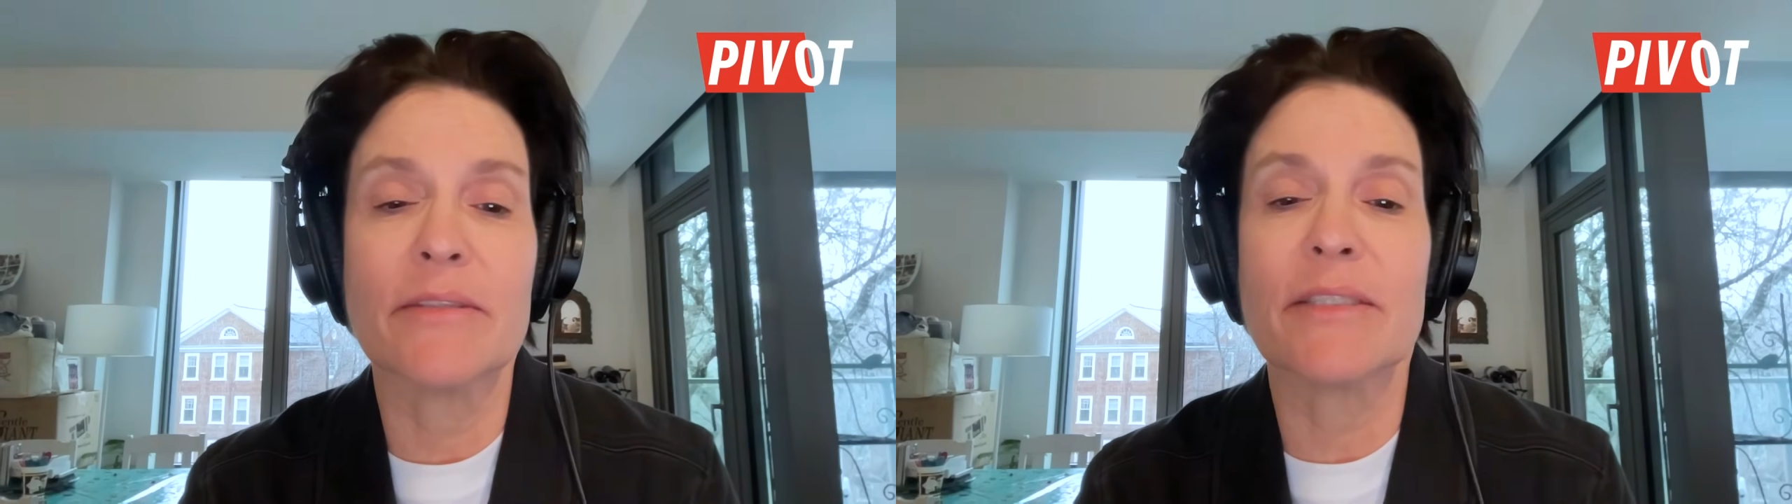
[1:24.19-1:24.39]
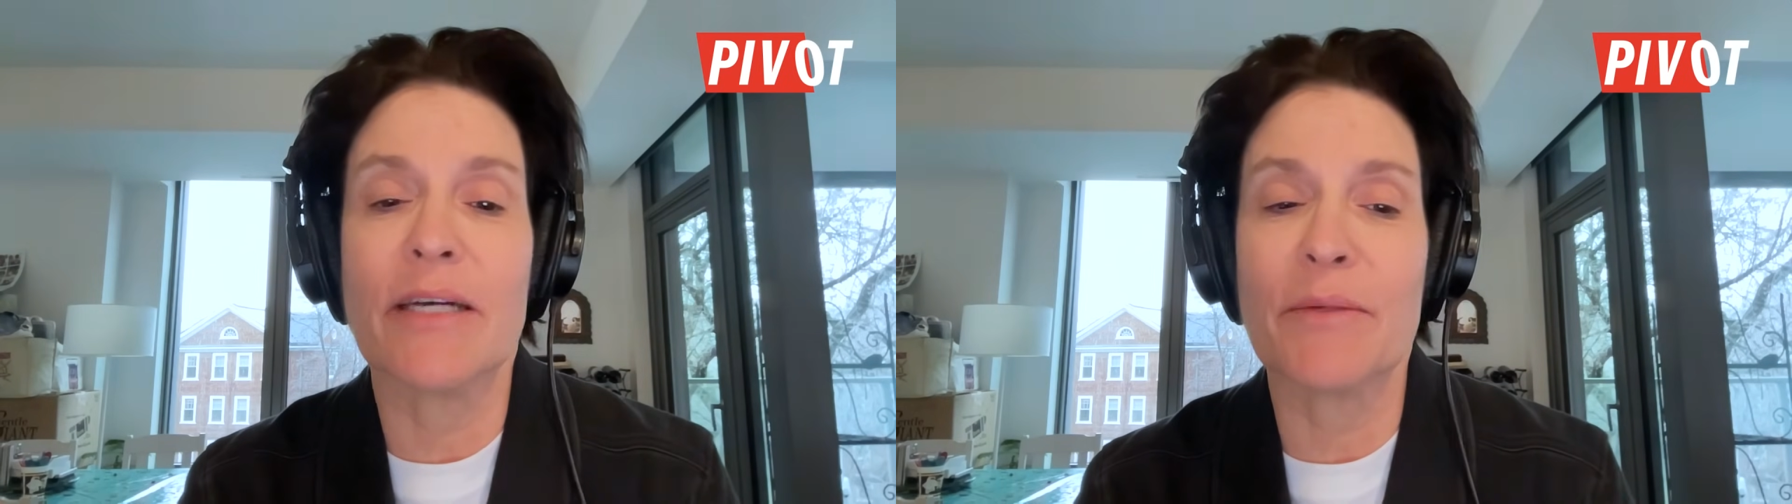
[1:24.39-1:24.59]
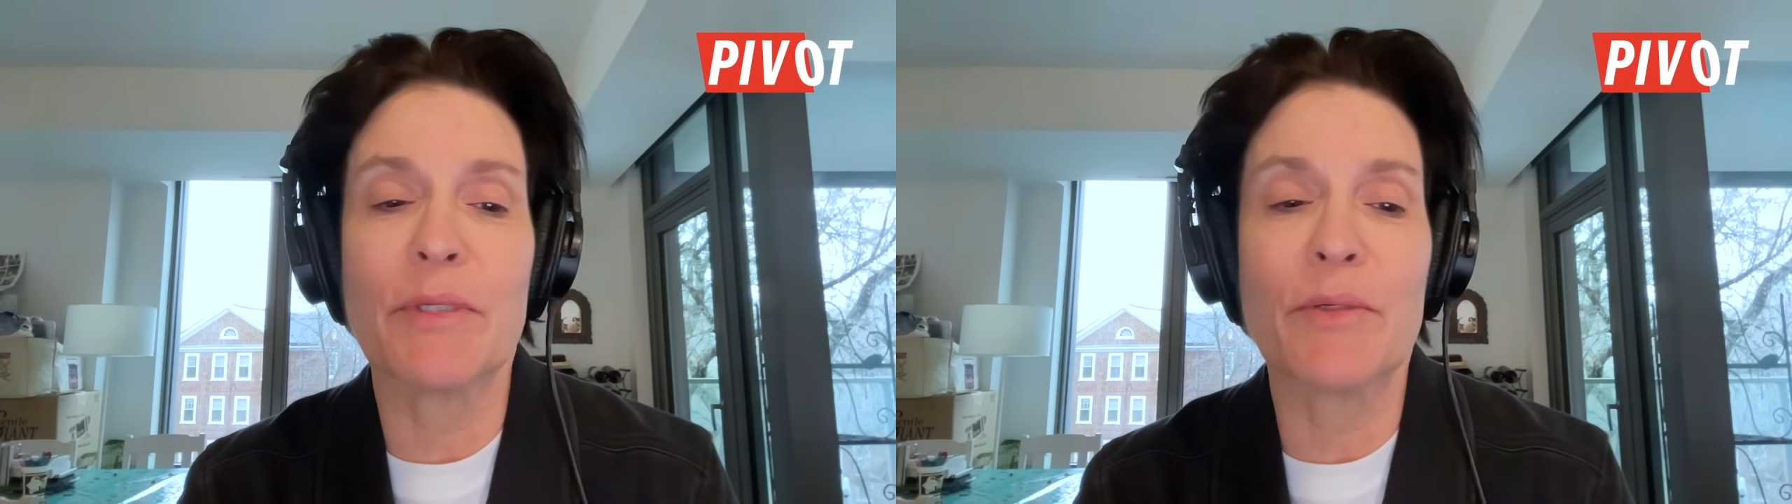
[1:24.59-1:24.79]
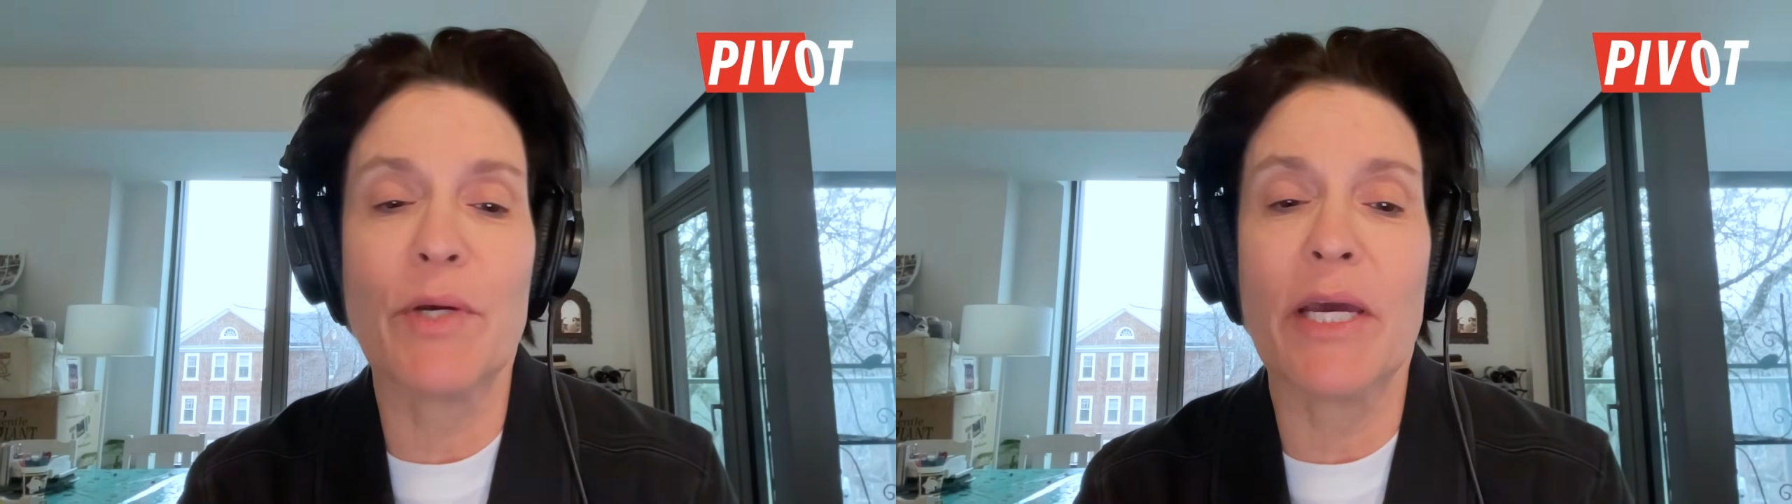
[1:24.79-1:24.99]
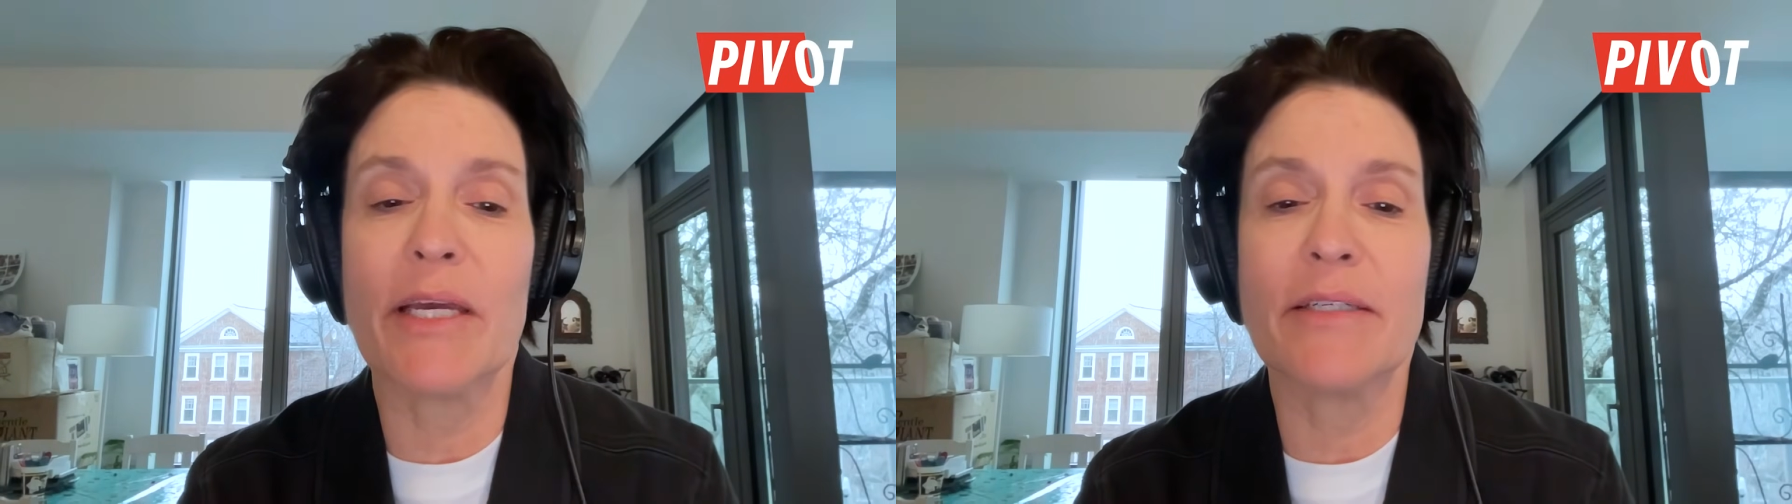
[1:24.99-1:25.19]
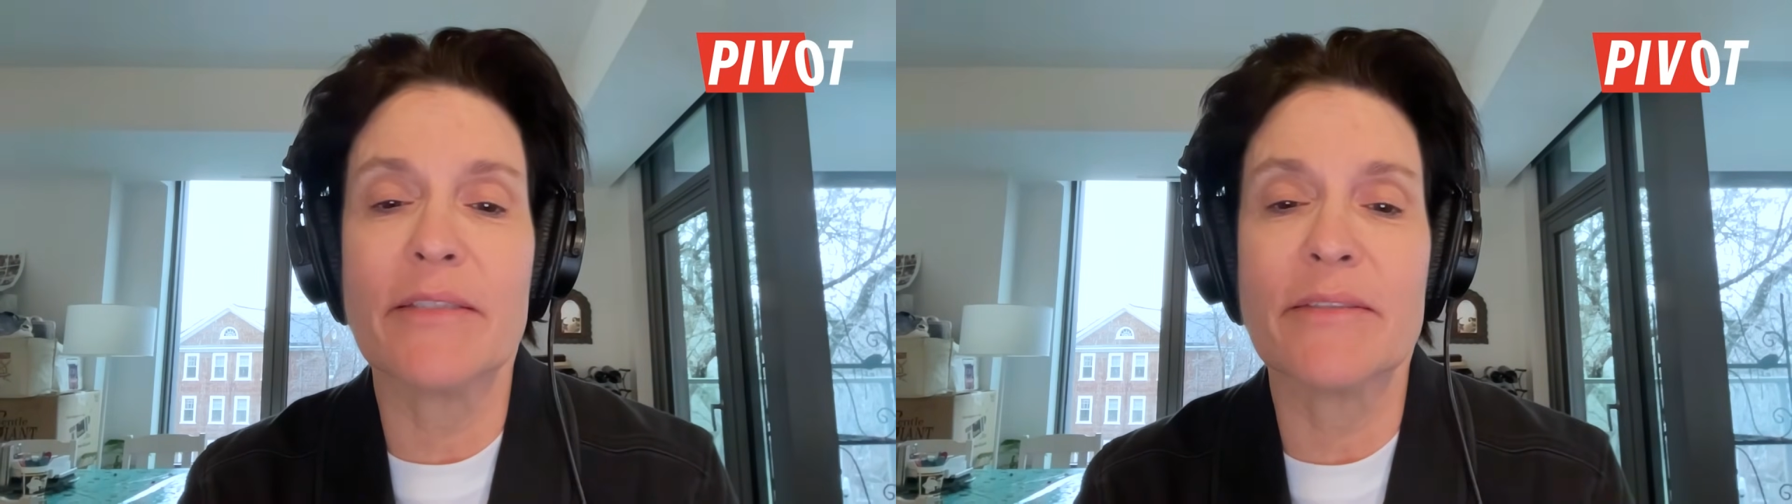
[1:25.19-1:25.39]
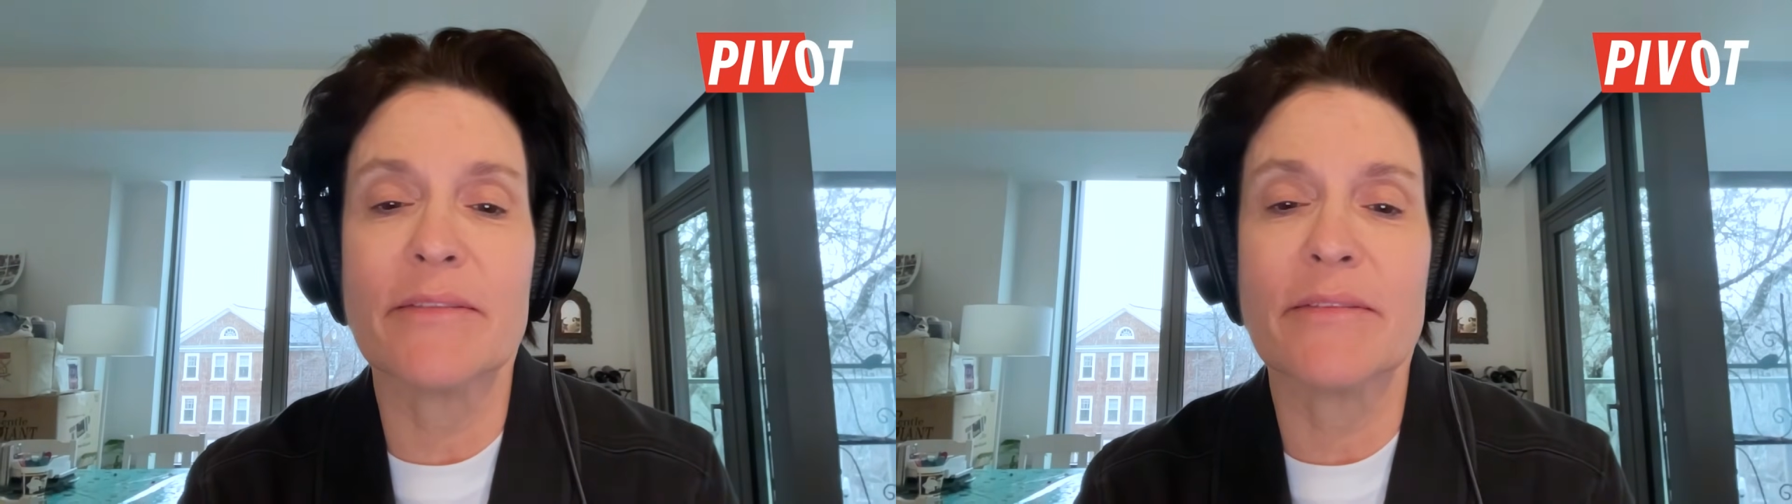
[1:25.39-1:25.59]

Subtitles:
You got to be awake.